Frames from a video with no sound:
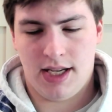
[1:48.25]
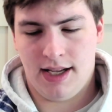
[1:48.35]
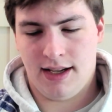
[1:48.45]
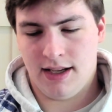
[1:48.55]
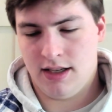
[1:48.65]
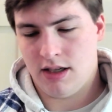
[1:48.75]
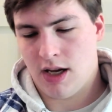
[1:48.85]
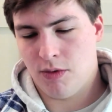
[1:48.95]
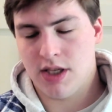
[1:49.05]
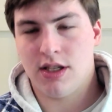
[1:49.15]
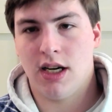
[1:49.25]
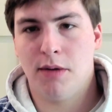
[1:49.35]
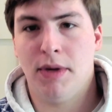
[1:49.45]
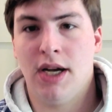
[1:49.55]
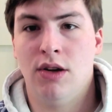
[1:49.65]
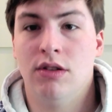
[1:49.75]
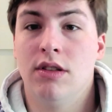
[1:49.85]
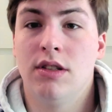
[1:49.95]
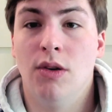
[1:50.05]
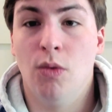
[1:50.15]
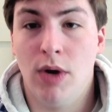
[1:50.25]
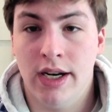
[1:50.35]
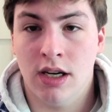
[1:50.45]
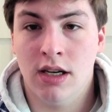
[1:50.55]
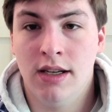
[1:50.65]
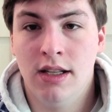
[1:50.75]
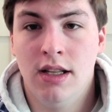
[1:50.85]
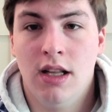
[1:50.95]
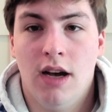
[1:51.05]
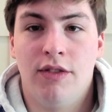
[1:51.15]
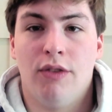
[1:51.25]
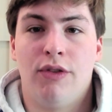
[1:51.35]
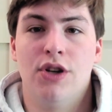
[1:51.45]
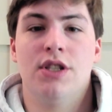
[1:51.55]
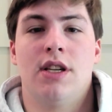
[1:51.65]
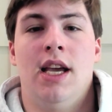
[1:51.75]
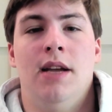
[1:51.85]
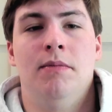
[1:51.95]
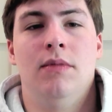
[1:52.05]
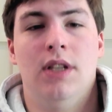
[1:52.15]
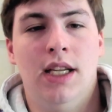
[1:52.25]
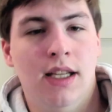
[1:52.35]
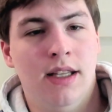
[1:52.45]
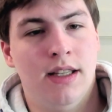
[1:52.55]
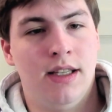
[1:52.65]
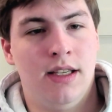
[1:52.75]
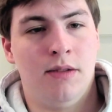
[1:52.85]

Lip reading: And I want to talk about the winner of the first game in the